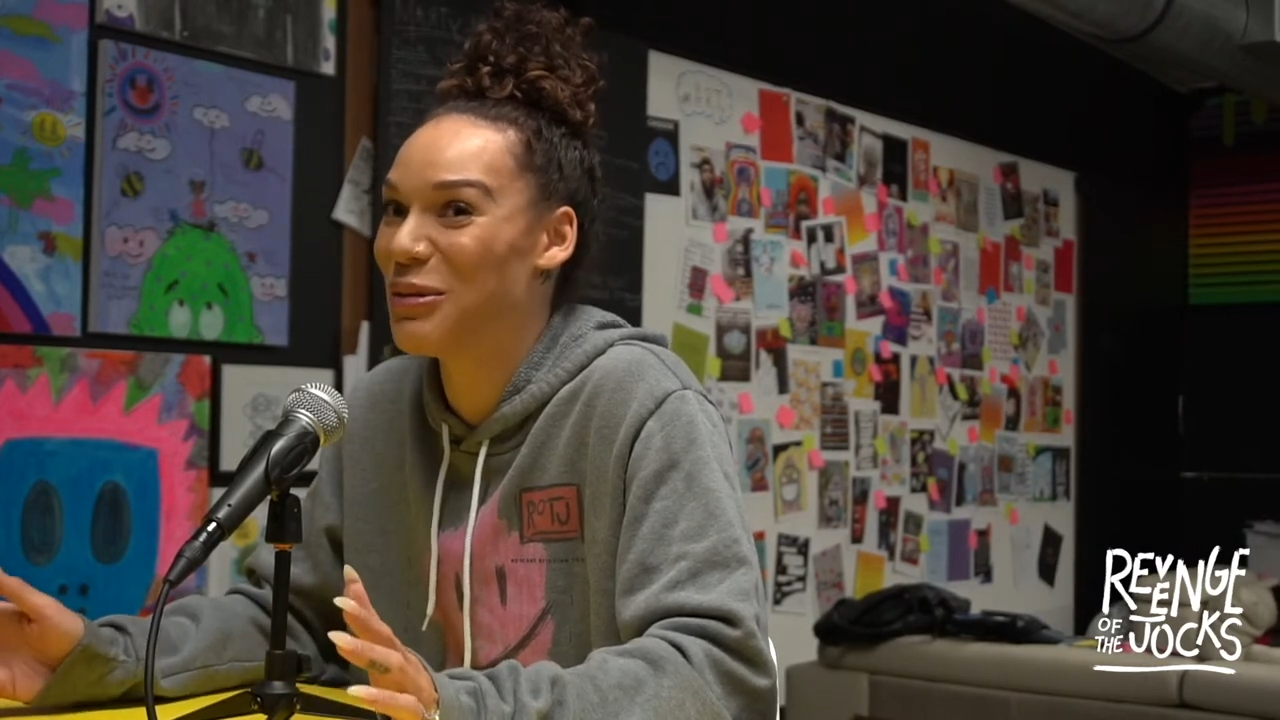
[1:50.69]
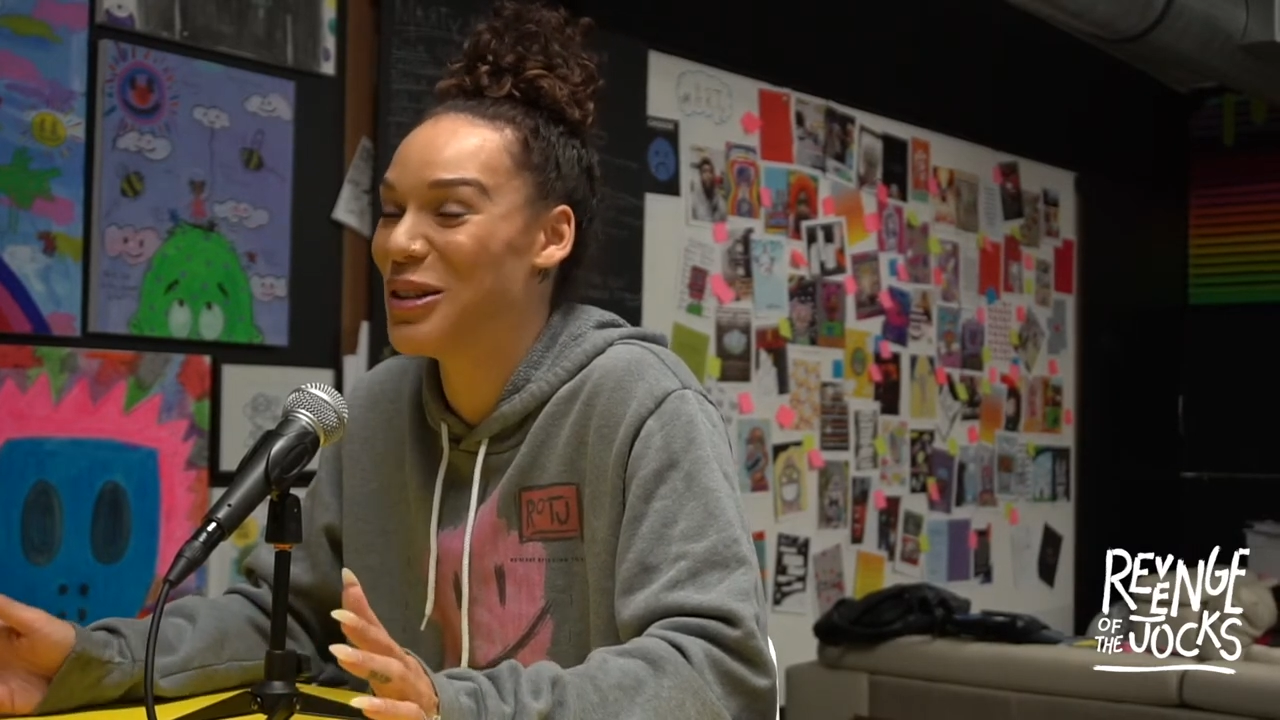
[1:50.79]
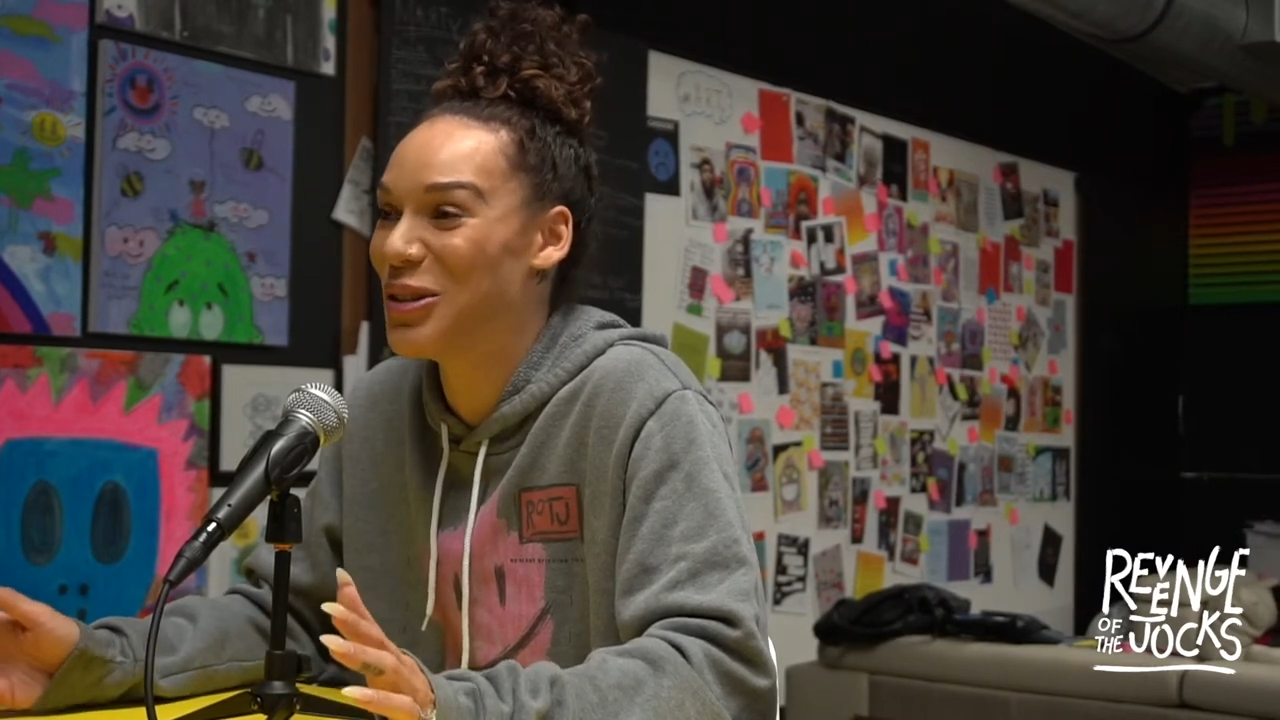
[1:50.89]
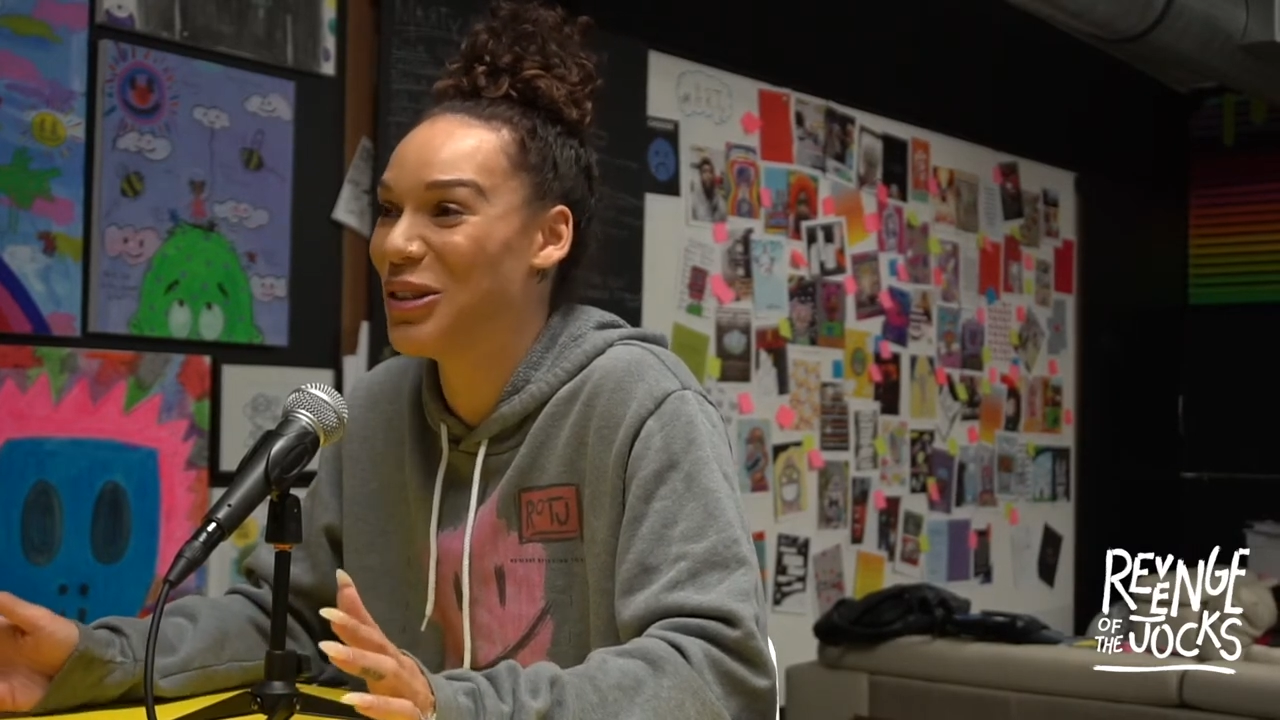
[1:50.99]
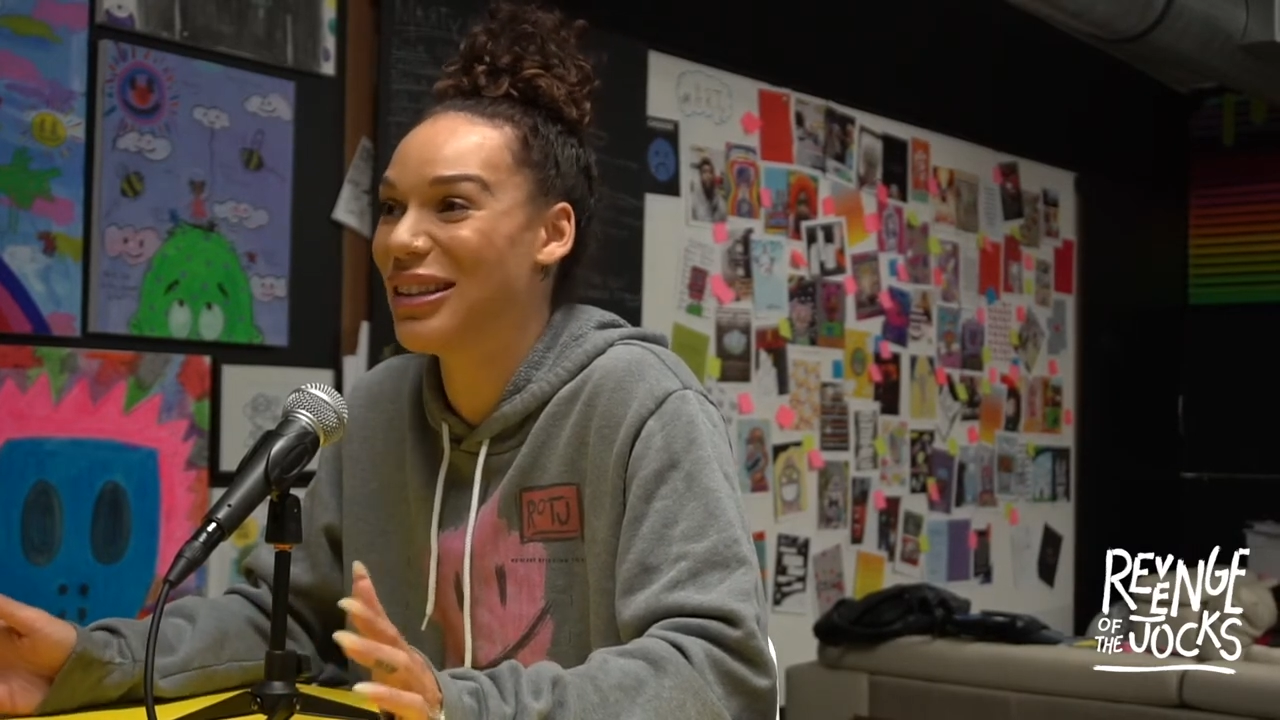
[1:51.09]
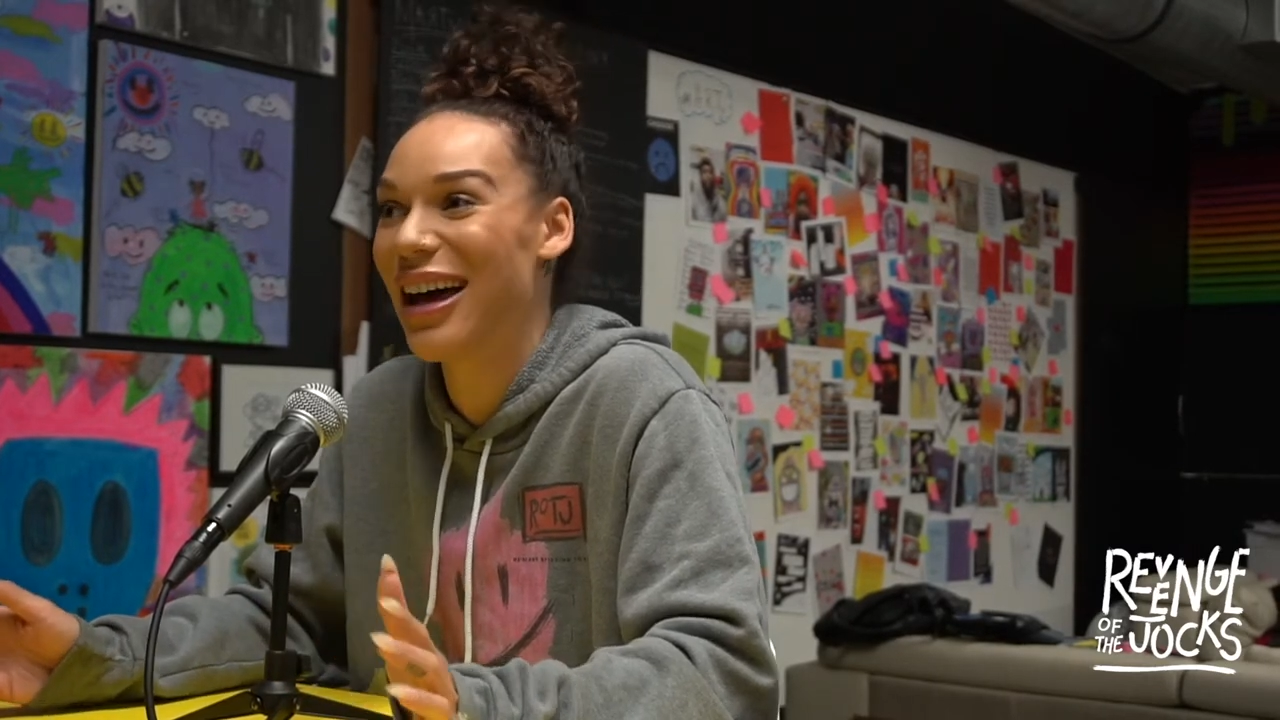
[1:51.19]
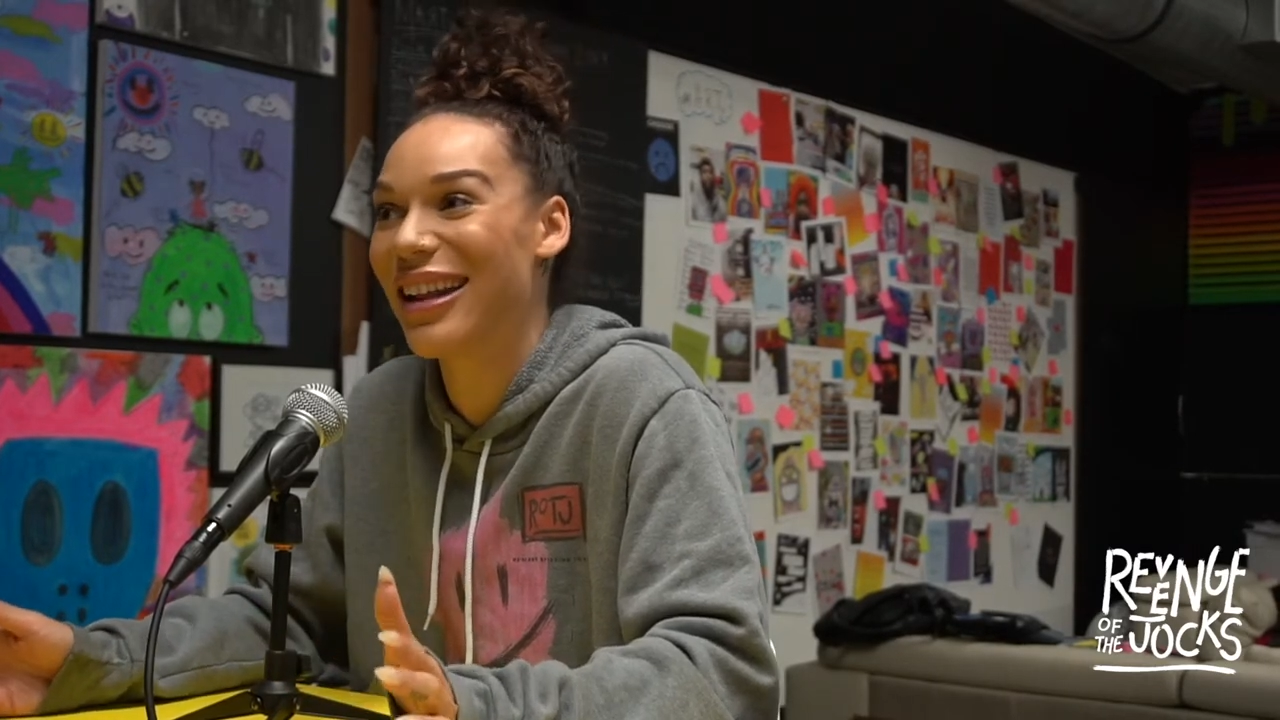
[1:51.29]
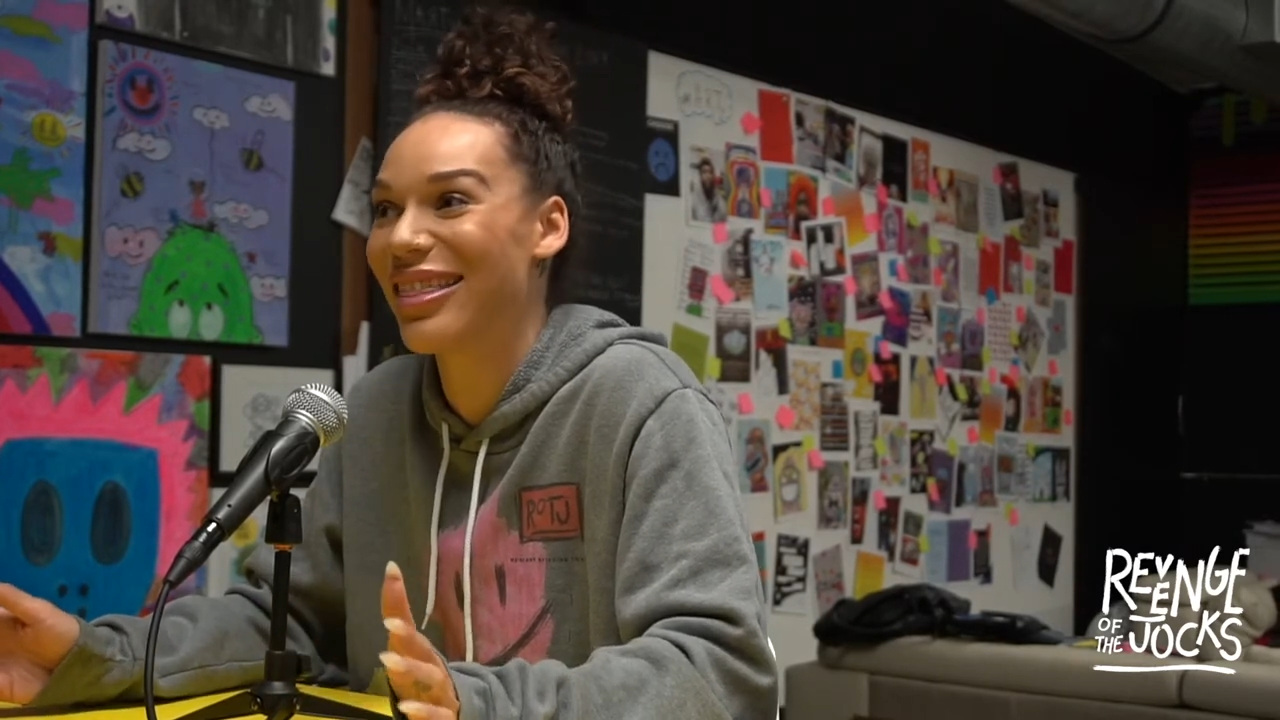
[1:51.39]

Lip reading: we do a lot